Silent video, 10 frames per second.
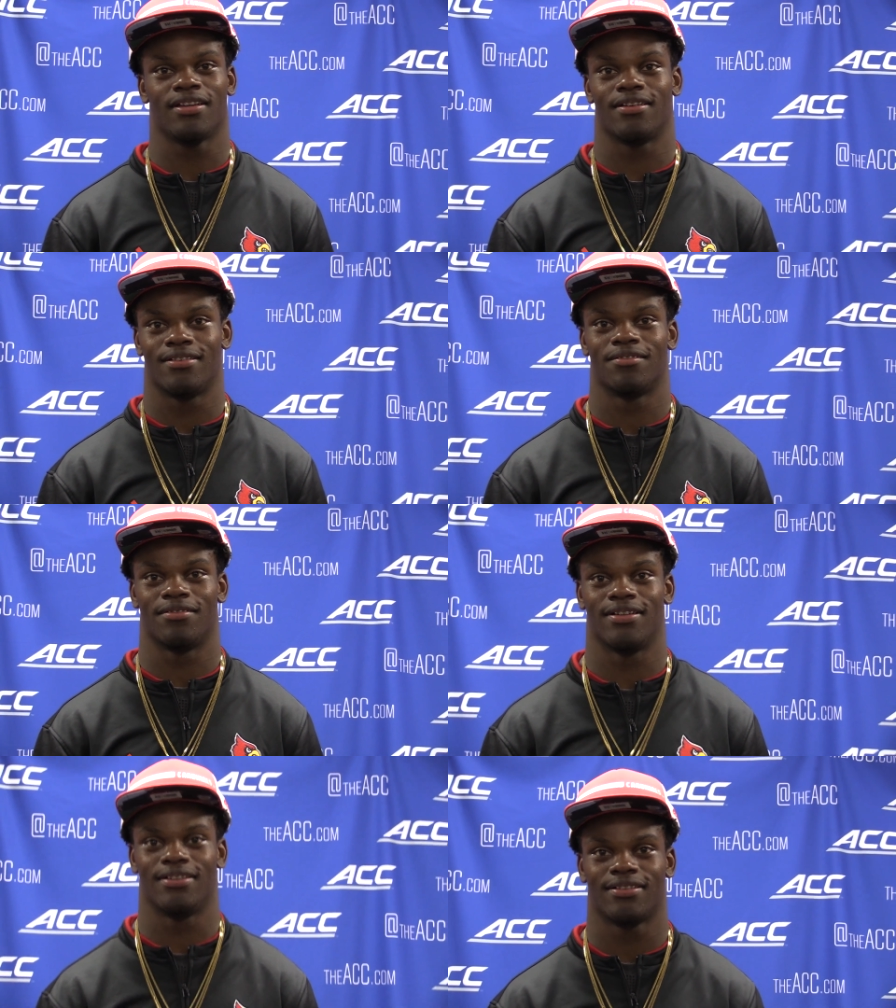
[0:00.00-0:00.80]
Yeah,
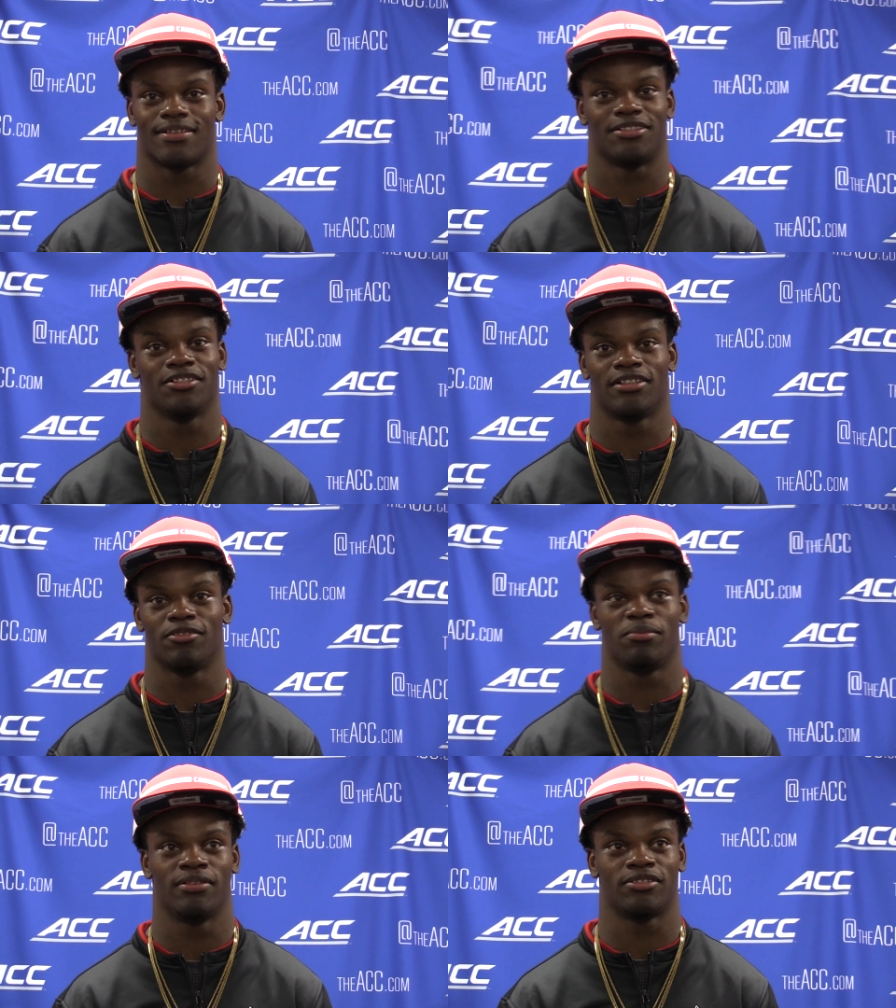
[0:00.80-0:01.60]
really. Because usually it
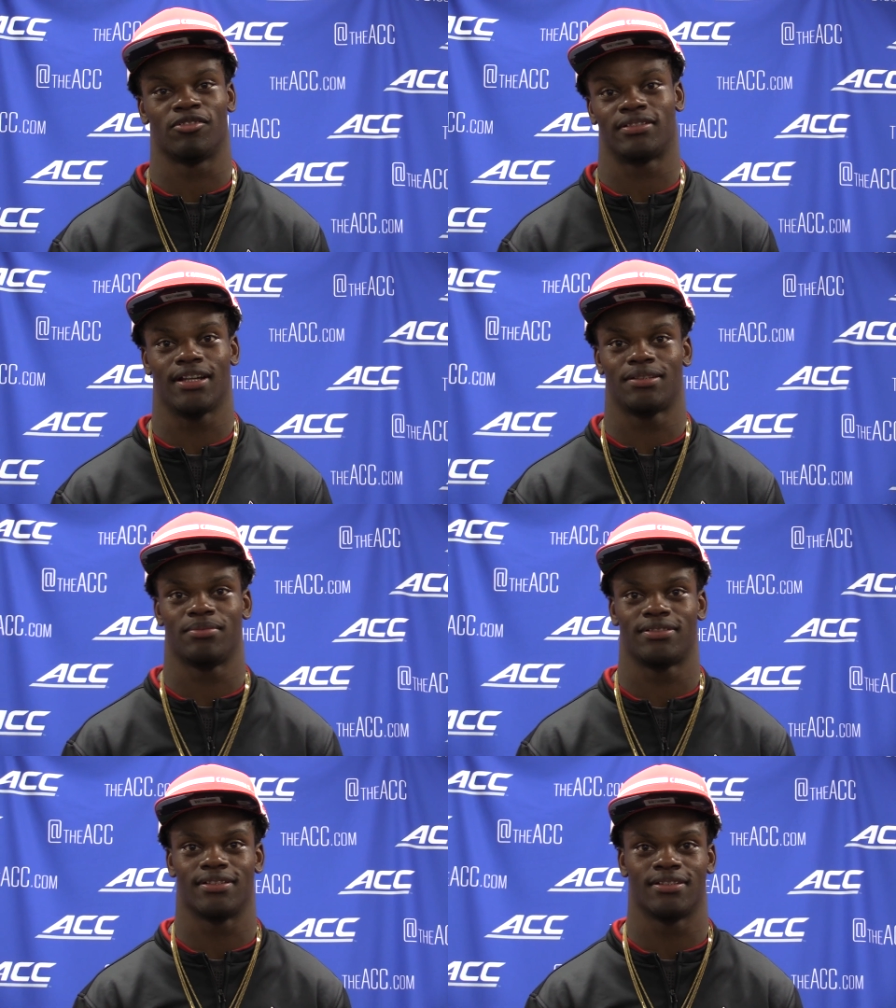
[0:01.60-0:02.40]
would be someone chasing
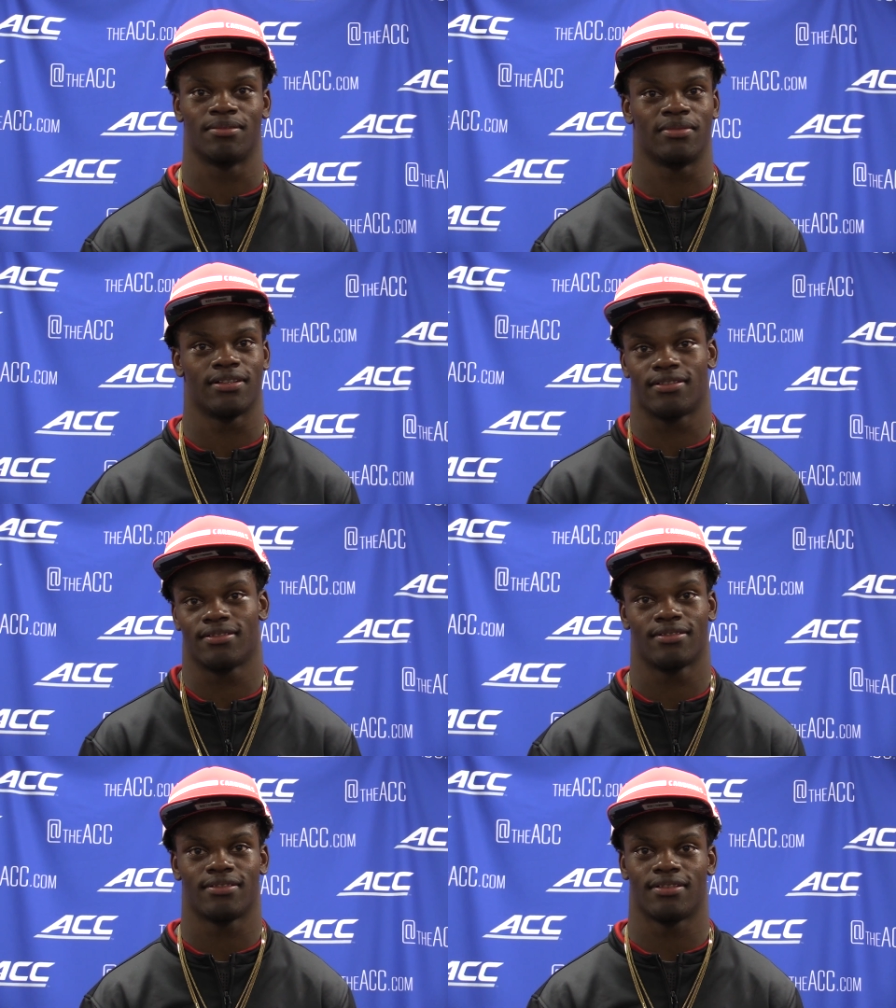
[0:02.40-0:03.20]
me still, but
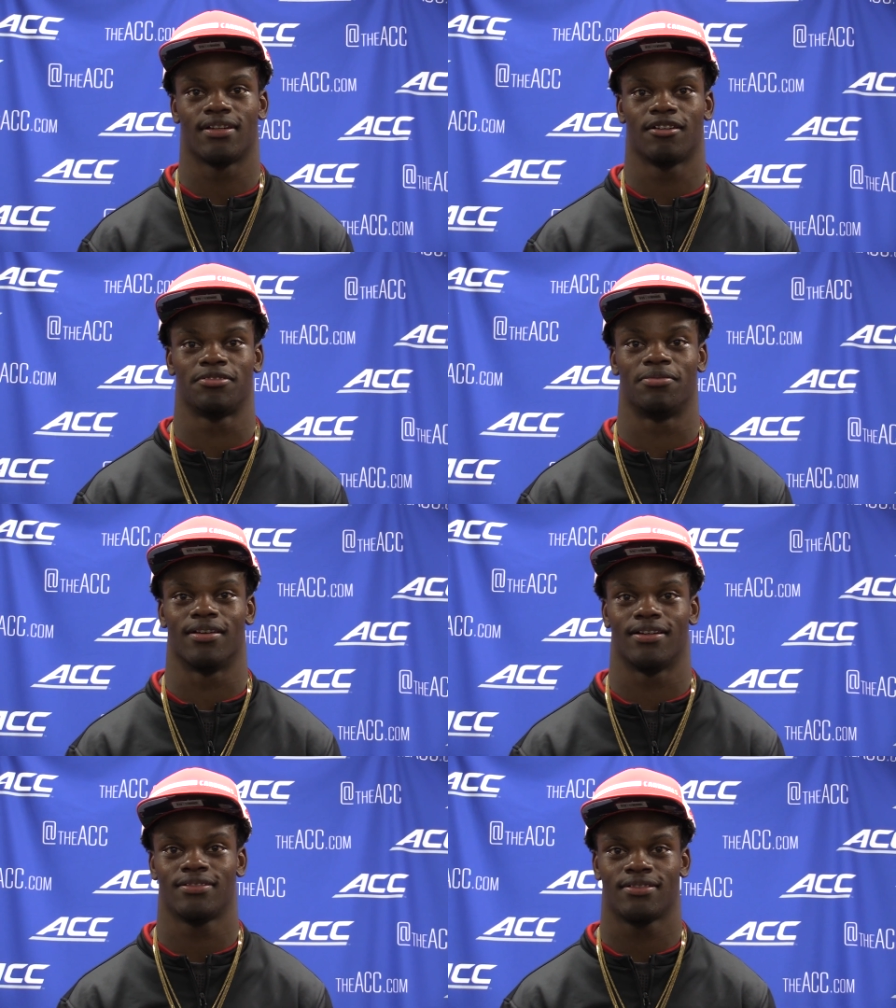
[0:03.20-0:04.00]
yeah, I was
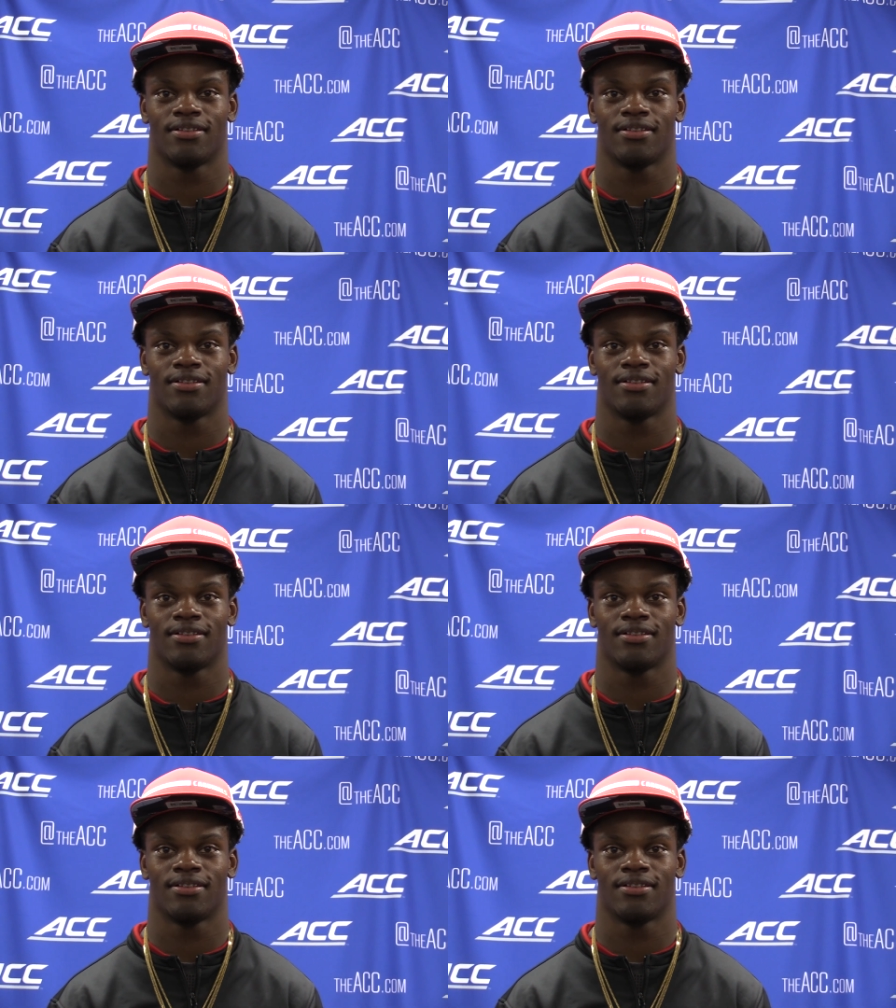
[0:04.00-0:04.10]
surprised.